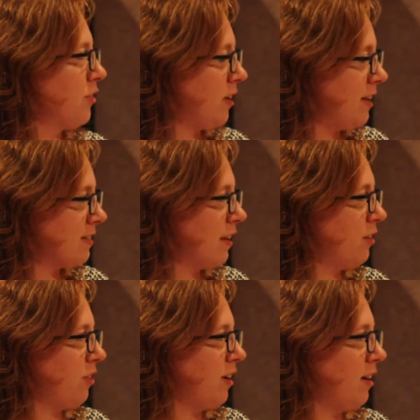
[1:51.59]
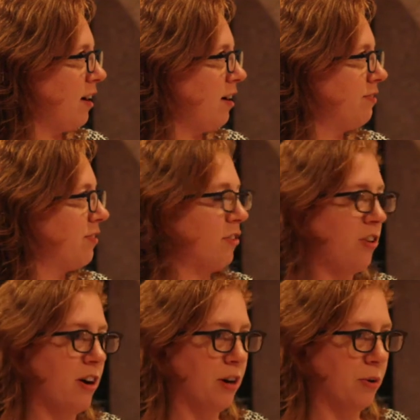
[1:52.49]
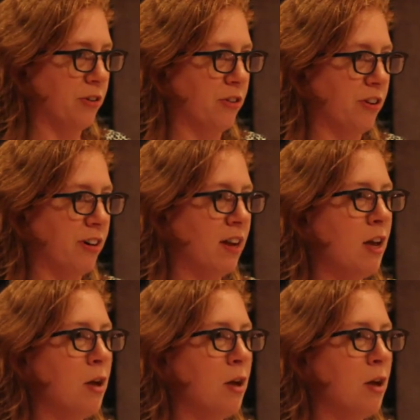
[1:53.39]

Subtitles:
translation of The Cherry Orchard